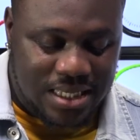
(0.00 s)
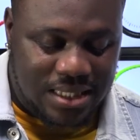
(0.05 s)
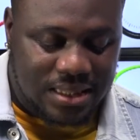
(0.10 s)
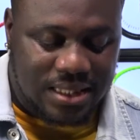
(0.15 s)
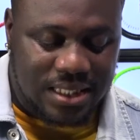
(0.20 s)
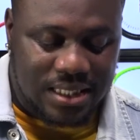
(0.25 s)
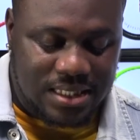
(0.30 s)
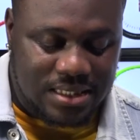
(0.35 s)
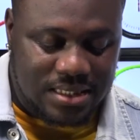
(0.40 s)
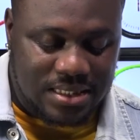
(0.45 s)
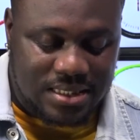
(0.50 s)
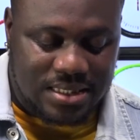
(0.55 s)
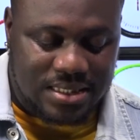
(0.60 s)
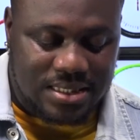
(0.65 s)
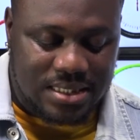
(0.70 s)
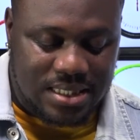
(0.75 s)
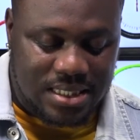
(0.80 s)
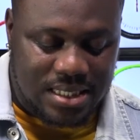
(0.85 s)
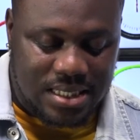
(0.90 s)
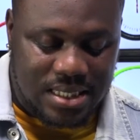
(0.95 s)

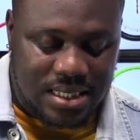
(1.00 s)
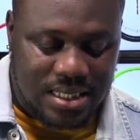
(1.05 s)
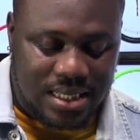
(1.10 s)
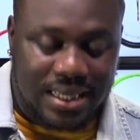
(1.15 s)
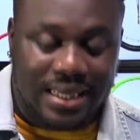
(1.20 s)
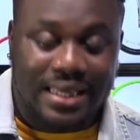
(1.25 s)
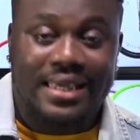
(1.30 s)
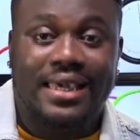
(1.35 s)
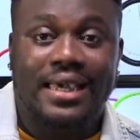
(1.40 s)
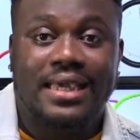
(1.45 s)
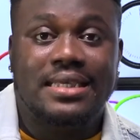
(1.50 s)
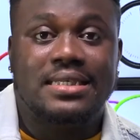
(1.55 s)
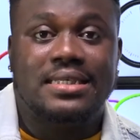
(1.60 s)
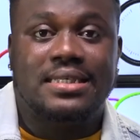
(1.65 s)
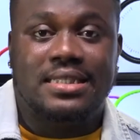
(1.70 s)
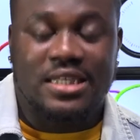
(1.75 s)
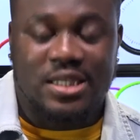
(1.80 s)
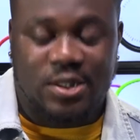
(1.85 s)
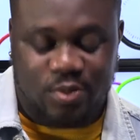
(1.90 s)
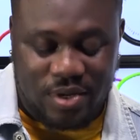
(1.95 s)
things
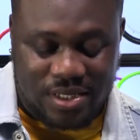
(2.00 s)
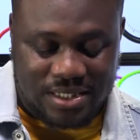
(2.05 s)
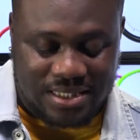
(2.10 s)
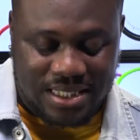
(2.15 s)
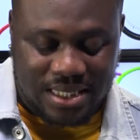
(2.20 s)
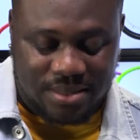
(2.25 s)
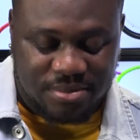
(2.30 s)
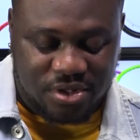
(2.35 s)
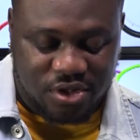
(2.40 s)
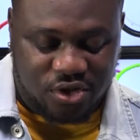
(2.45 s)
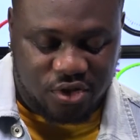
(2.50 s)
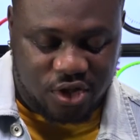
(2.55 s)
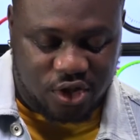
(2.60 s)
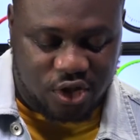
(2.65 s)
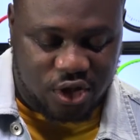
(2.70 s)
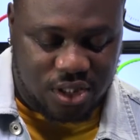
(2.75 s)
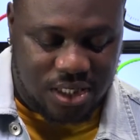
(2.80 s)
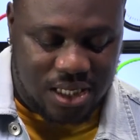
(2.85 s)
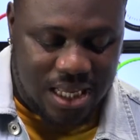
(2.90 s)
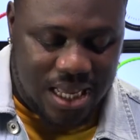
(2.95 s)
against this present
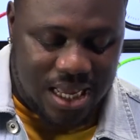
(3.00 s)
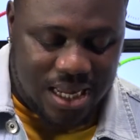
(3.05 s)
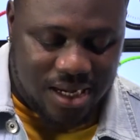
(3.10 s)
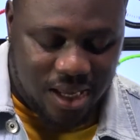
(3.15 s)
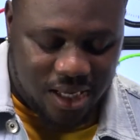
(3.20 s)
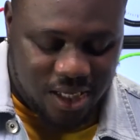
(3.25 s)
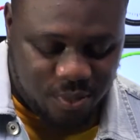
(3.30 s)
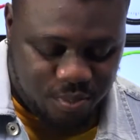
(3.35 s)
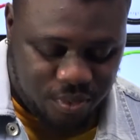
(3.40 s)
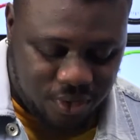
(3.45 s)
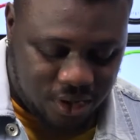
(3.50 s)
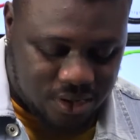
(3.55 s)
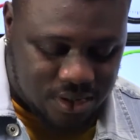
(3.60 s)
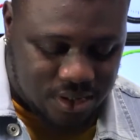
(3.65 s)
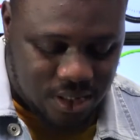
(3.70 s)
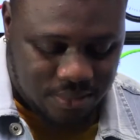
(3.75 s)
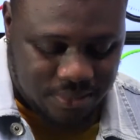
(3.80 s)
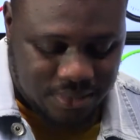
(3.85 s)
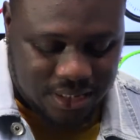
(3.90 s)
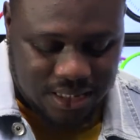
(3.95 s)
administration. Now, he put out
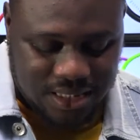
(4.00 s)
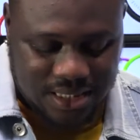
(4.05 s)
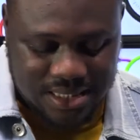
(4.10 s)
something.